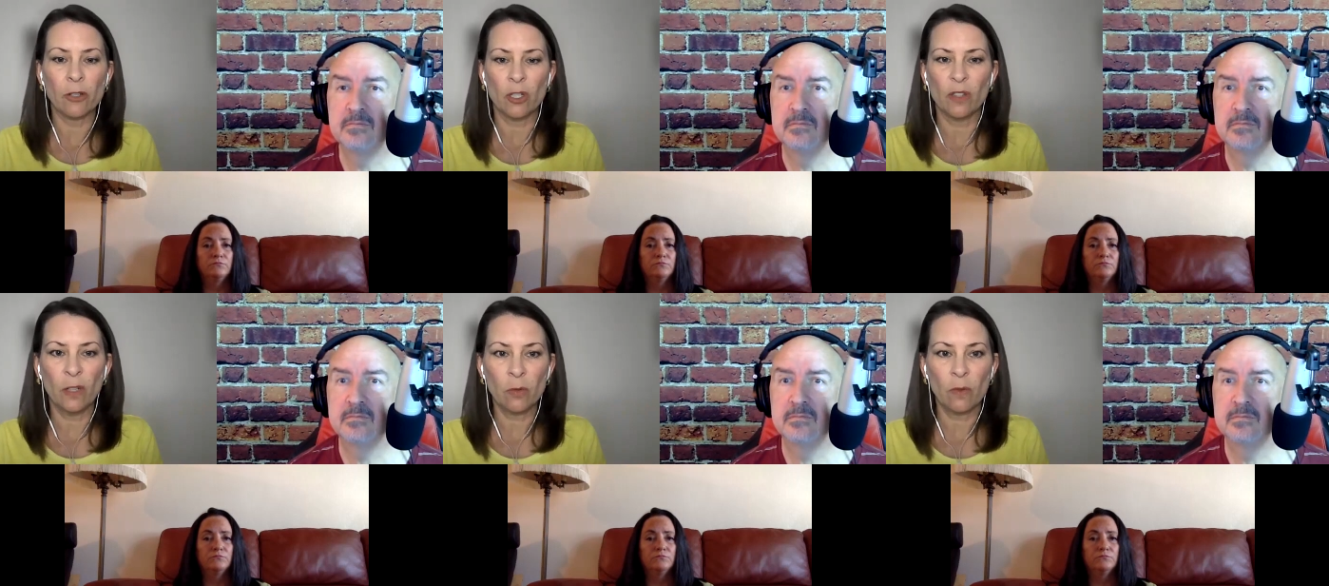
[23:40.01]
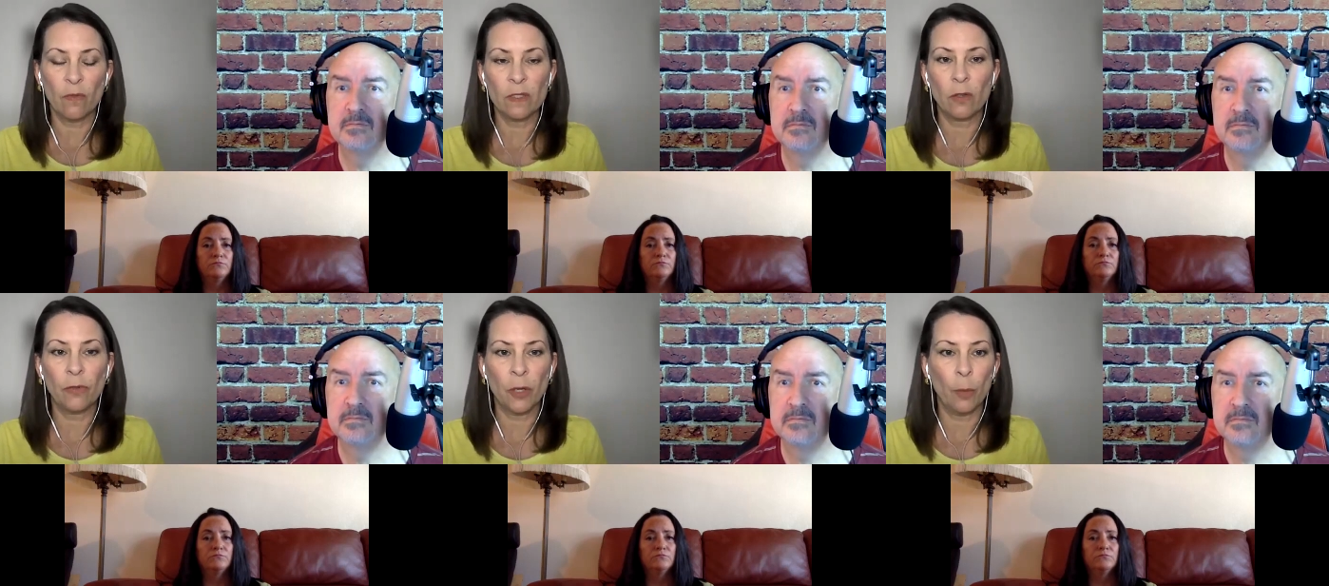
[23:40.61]
Speaker 1: She's finished with
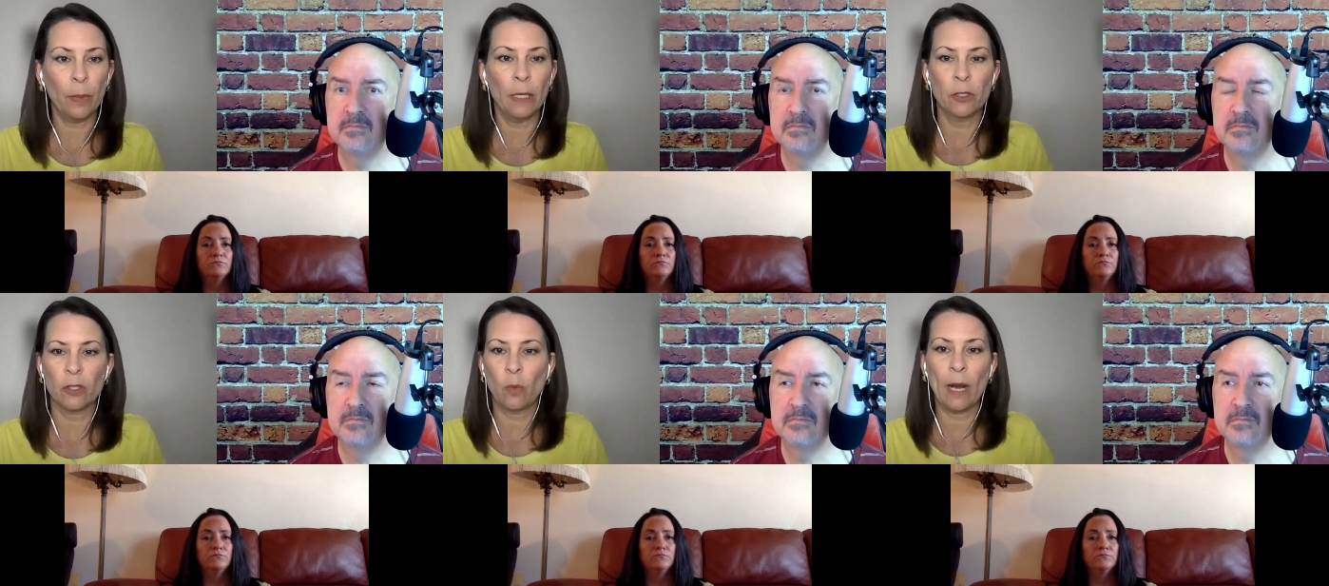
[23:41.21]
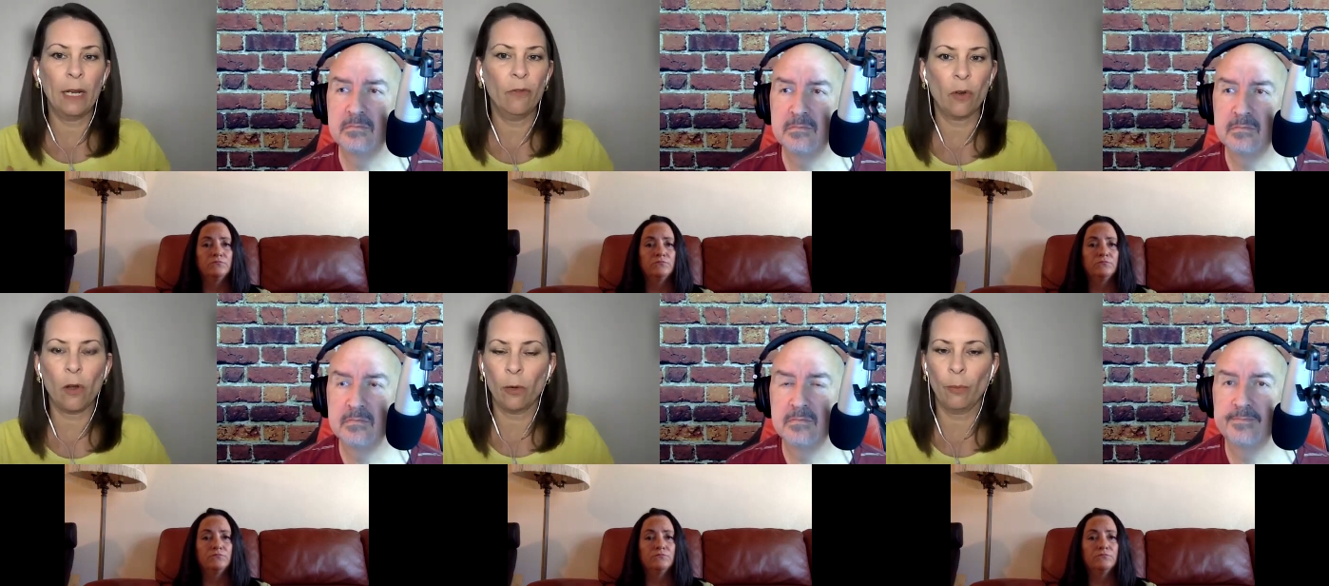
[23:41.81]
physical therapy and just waiting for
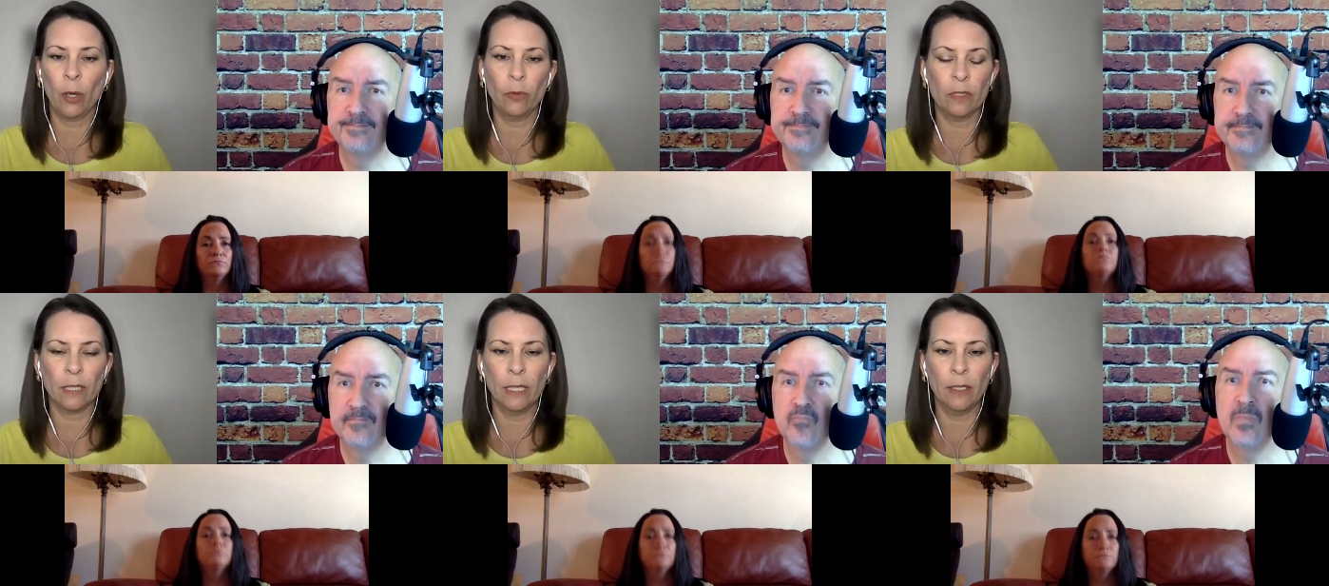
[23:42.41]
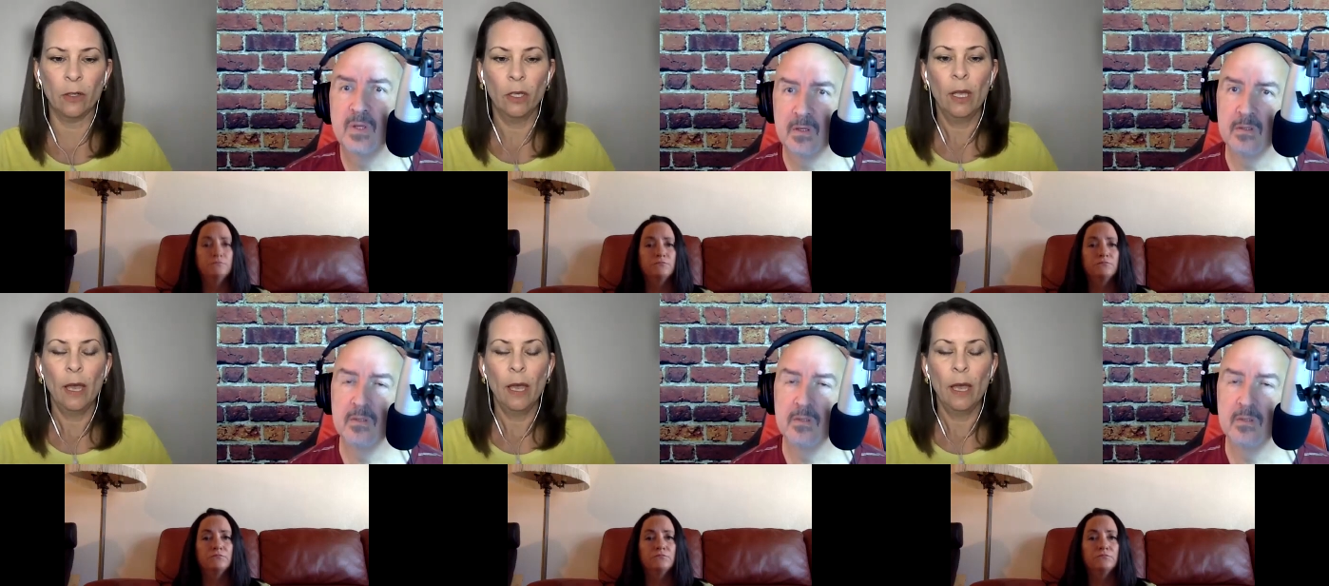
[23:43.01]
all her bones to heal.